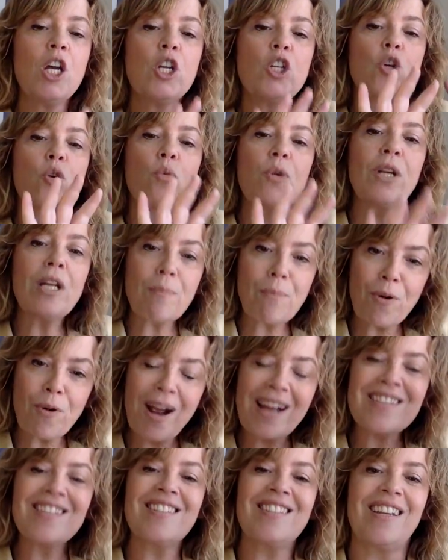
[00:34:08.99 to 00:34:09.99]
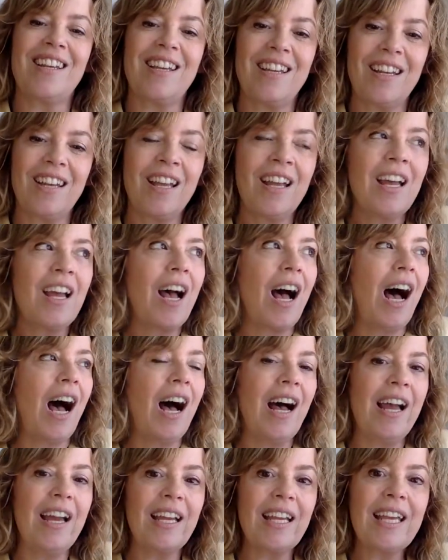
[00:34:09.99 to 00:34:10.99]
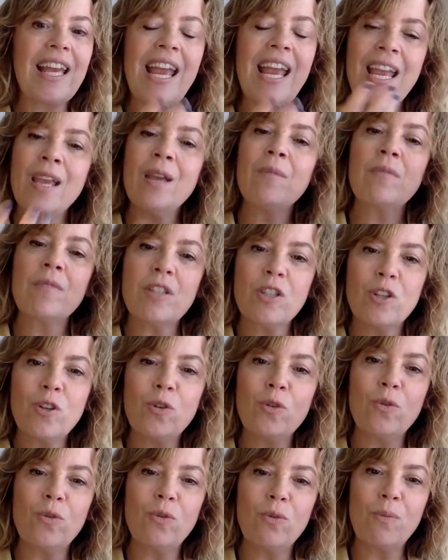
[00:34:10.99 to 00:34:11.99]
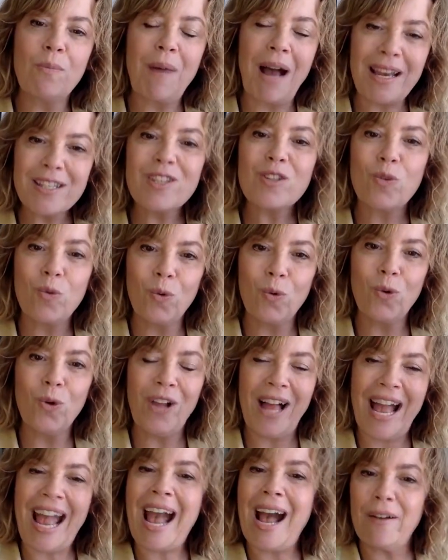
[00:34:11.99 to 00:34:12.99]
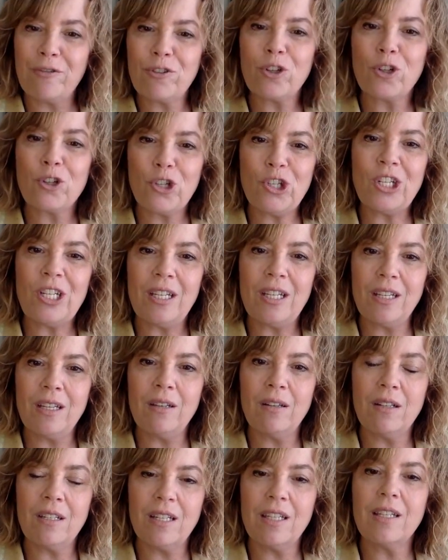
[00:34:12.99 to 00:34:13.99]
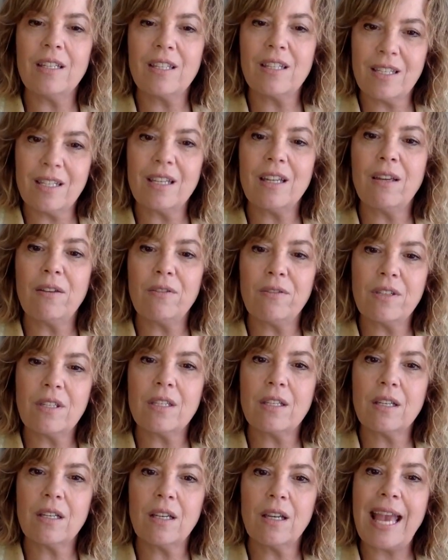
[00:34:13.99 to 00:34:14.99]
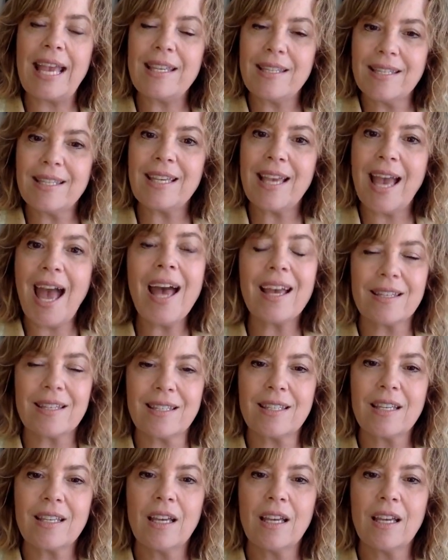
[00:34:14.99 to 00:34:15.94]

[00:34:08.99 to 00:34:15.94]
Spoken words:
Tarita Preston came to my school after she did Steve's ACS.